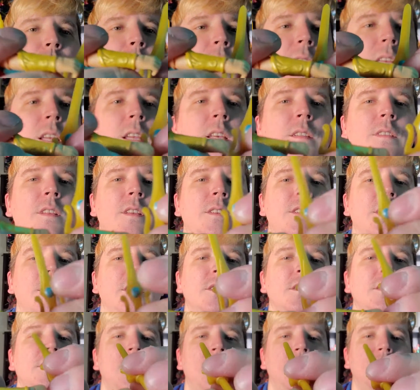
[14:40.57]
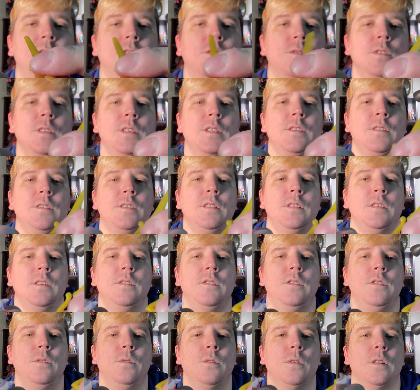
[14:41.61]
we can get these accessories
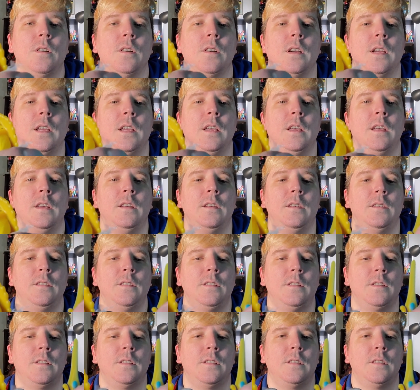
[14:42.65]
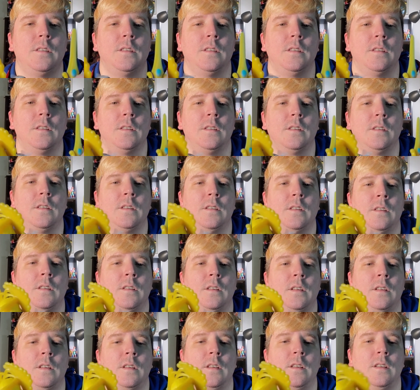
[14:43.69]
into her hands.
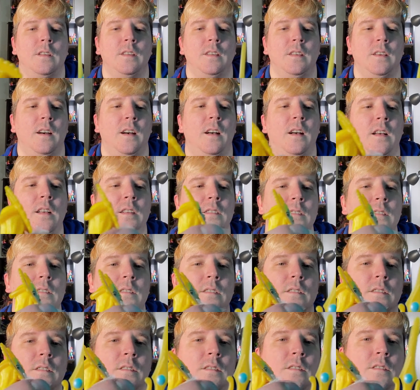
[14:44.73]
Yas.